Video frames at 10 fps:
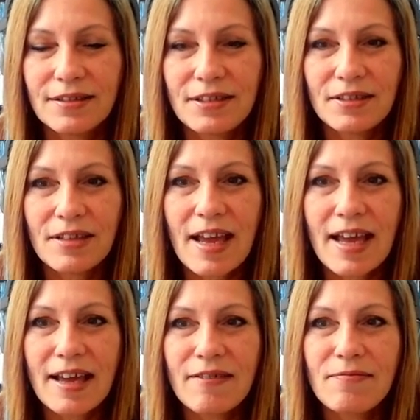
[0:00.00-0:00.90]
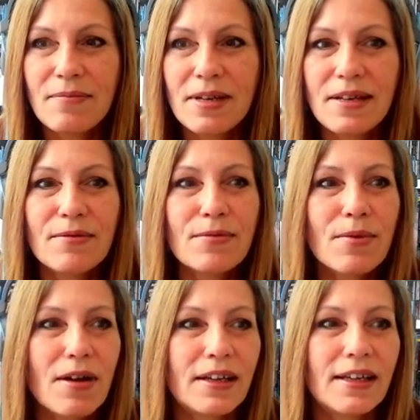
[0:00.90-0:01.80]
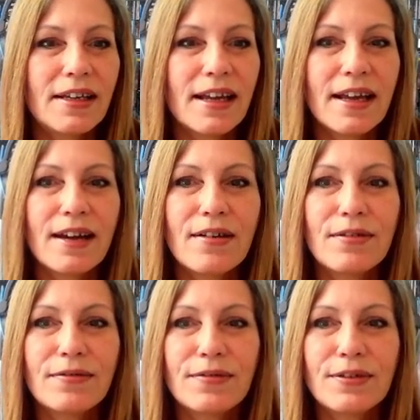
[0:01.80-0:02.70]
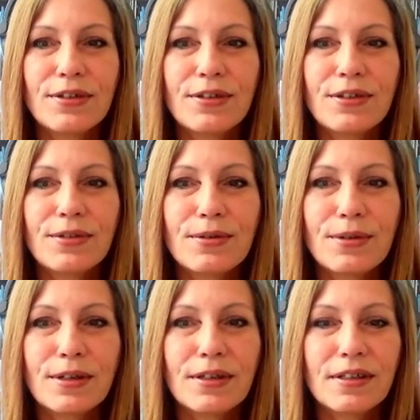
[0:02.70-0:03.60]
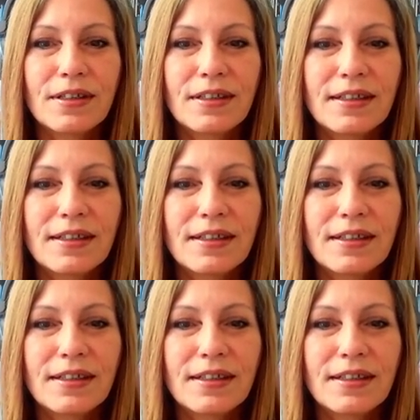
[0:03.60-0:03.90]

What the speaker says: You have me rocking out for sure.